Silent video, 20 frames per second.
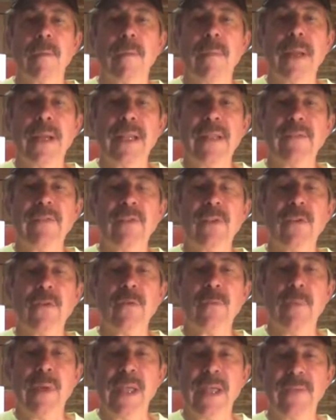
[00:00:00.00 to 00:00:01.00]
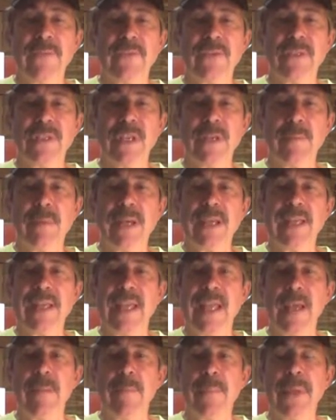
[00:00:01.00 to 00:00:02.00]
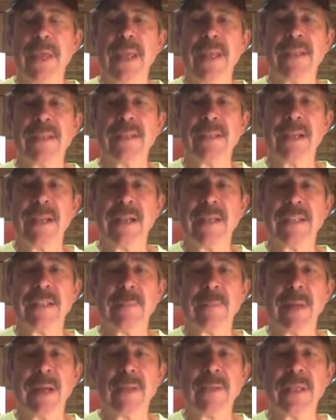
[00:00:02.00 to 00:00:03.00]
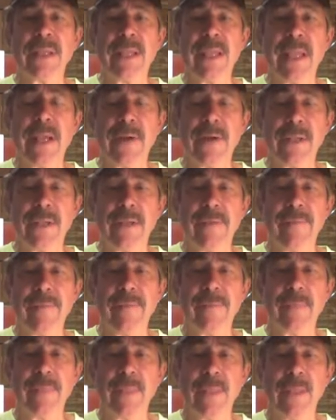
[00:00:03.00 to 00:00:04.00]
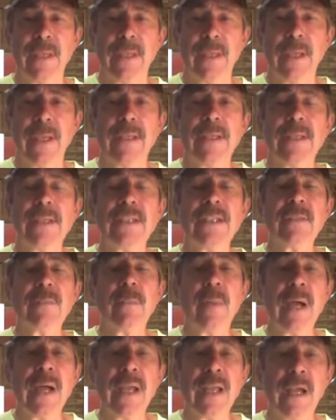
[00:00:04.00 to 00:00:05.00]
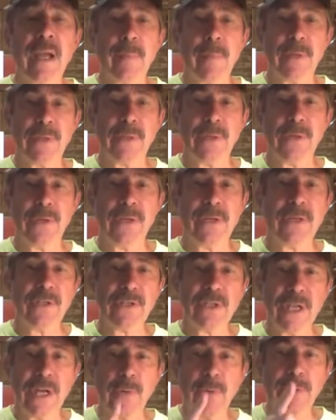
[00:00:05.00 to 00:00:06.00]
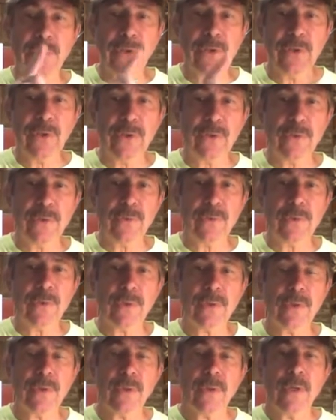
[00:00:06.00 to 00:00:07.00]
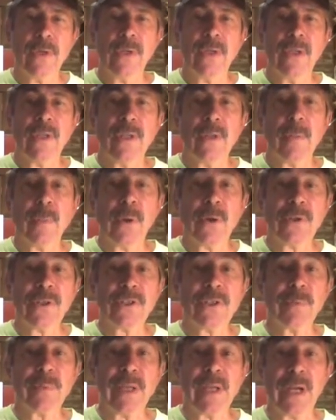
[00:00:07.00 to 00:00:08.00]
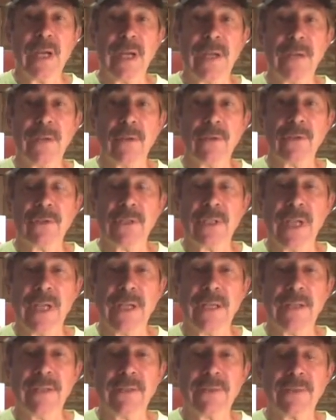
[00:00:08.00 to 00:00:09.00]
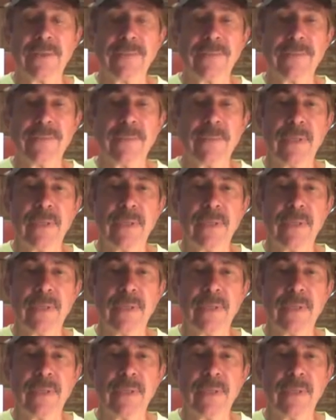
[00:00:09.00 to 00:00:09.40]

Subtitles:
Many of you may have seen my campaign signs about the county, and this is my opportunity to share with you the person behind those signs.